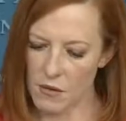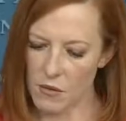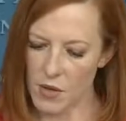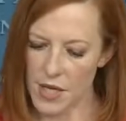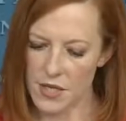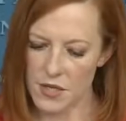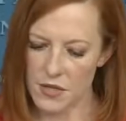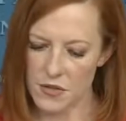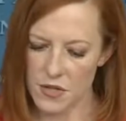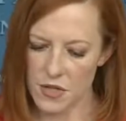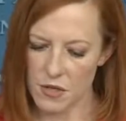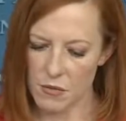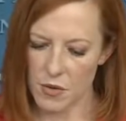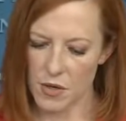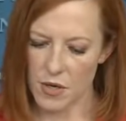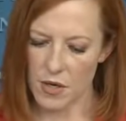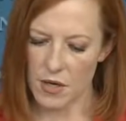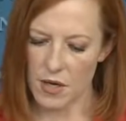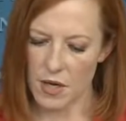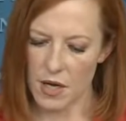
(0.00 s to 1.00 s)
Well, I know there
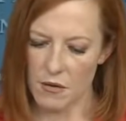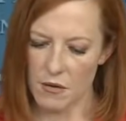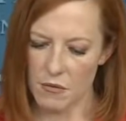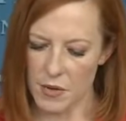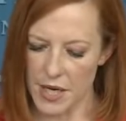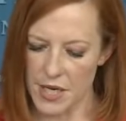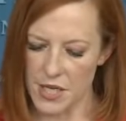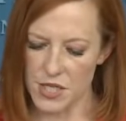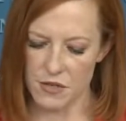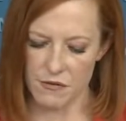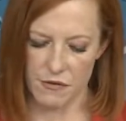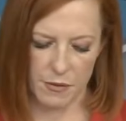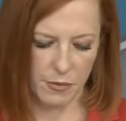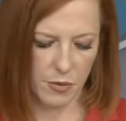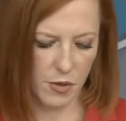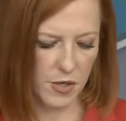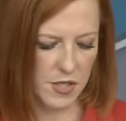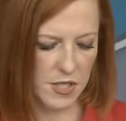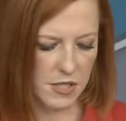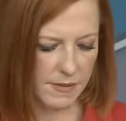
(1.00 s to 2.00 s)
were a range of
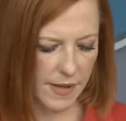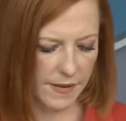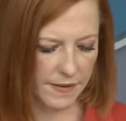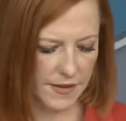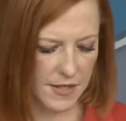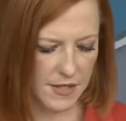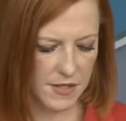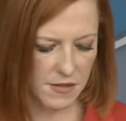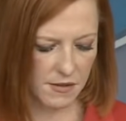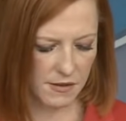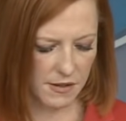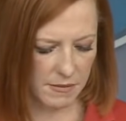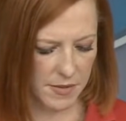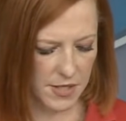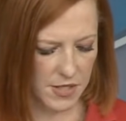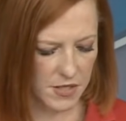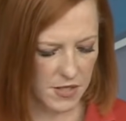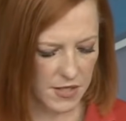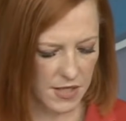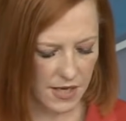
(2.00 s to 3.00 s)
reports about this, so let
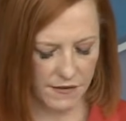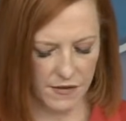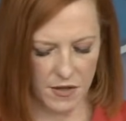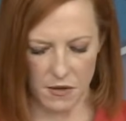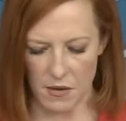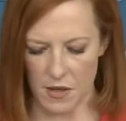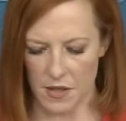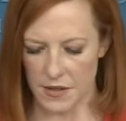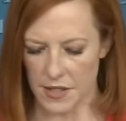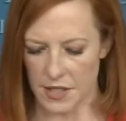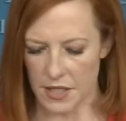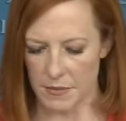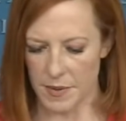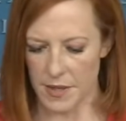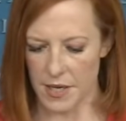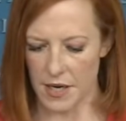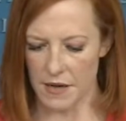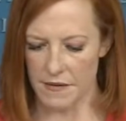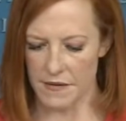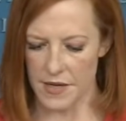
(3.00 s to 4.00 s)
me just give you a little
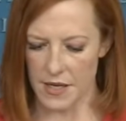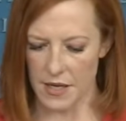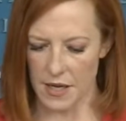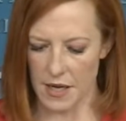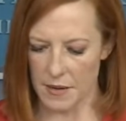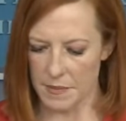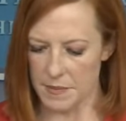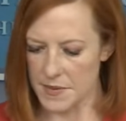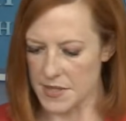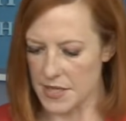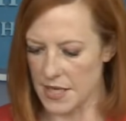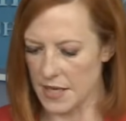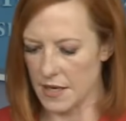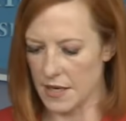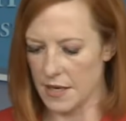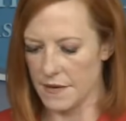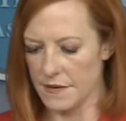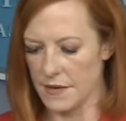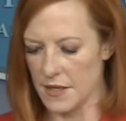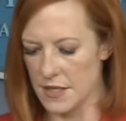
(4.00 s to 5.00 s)
bit of an update
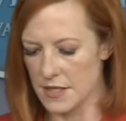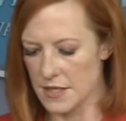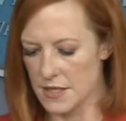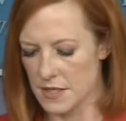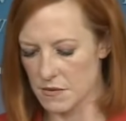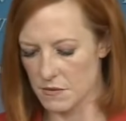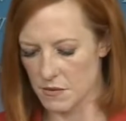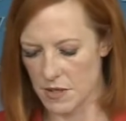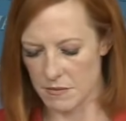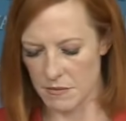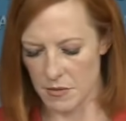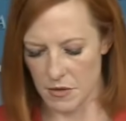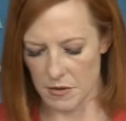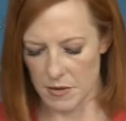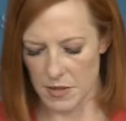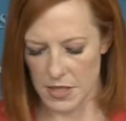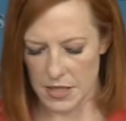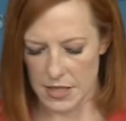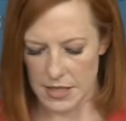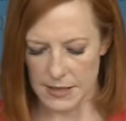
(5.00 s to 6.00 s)
on this. One
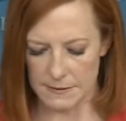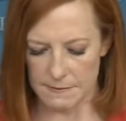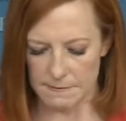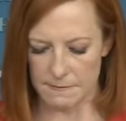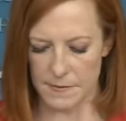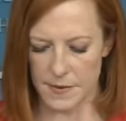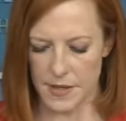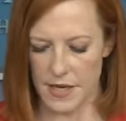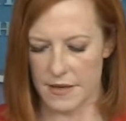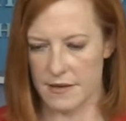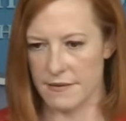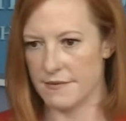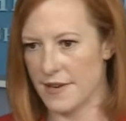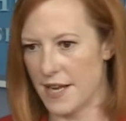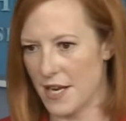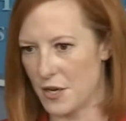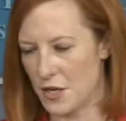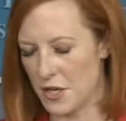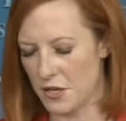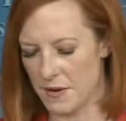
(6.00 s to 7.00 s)
moment. And
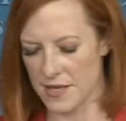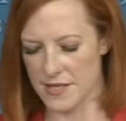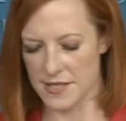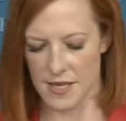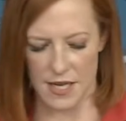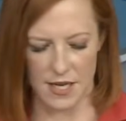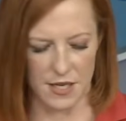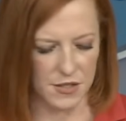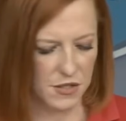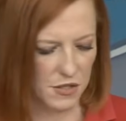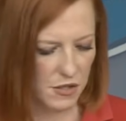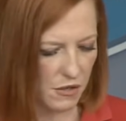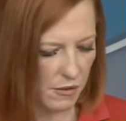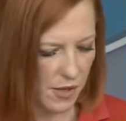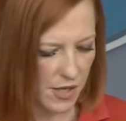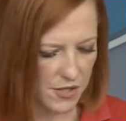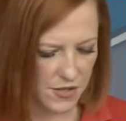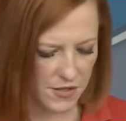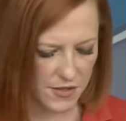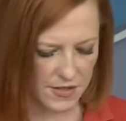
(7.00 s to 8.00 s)
I know you asked kind of two
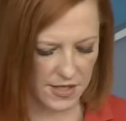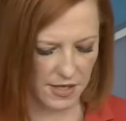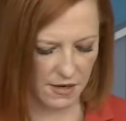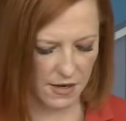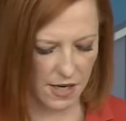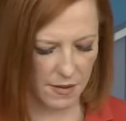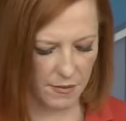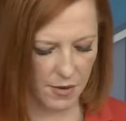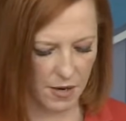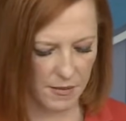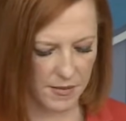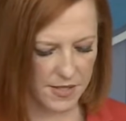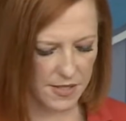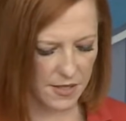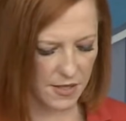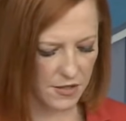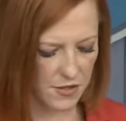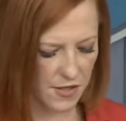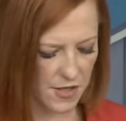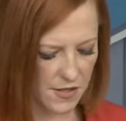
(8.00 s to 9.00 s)
questions there, and I promise
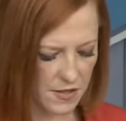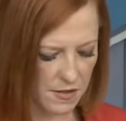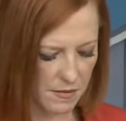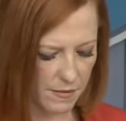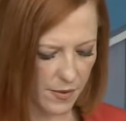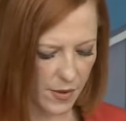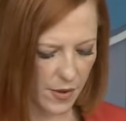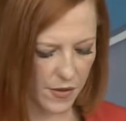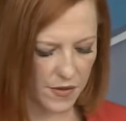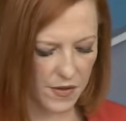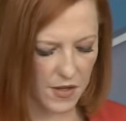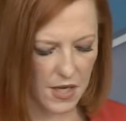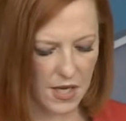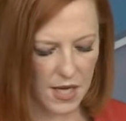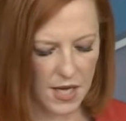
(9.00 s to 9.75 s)
I'll address them both.